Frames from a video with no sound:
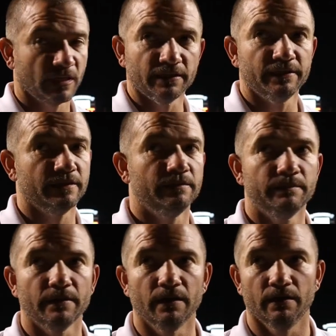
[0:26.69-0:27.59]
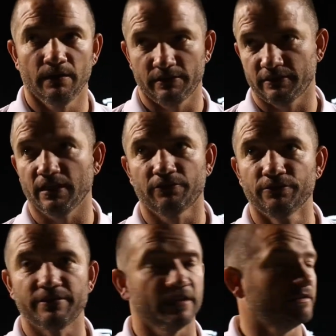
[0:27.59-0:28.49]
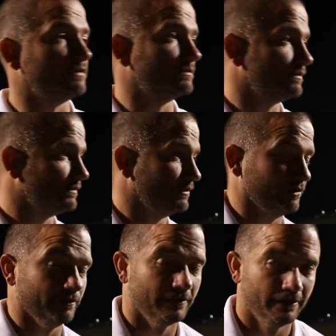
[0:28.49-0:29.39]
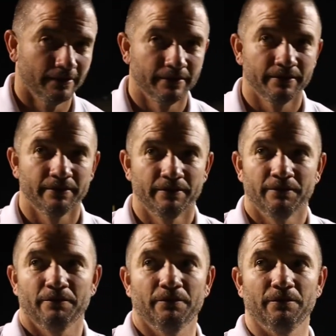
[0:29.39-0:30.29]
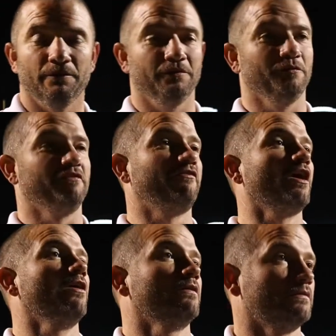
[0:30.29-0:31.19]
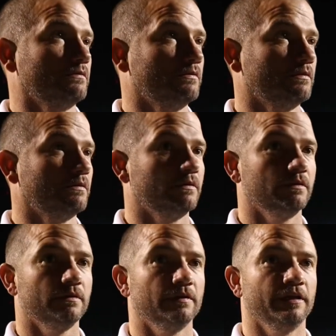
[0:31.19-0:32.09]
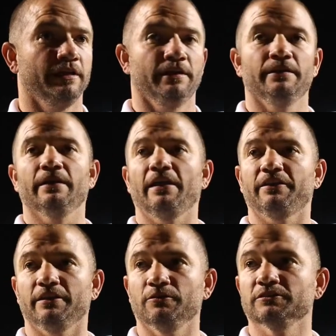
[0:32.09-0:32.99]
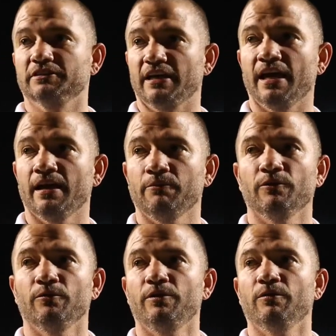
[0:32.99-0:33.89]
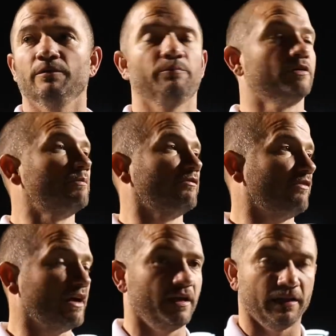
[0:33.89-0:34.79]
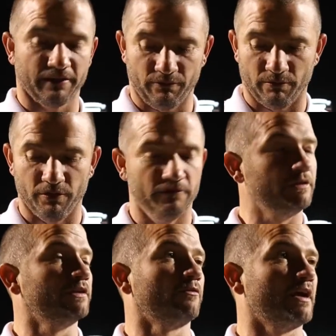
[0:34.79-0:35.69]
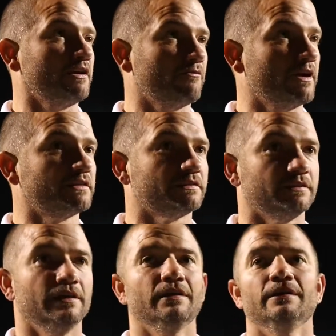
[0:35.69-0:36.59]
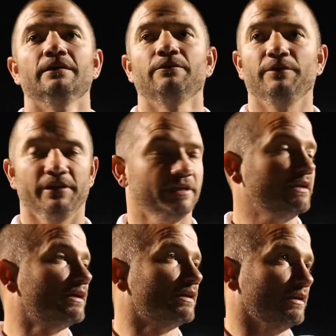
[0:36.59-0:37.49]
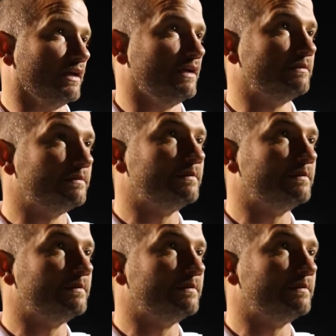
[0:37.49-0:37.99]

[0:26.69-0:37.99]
I did. Uh, I just got through telling them, you know, we fought and I think there was a time where we wouldn't put up a fight. I think we're moving in the right direction. We didn't get it done tonight.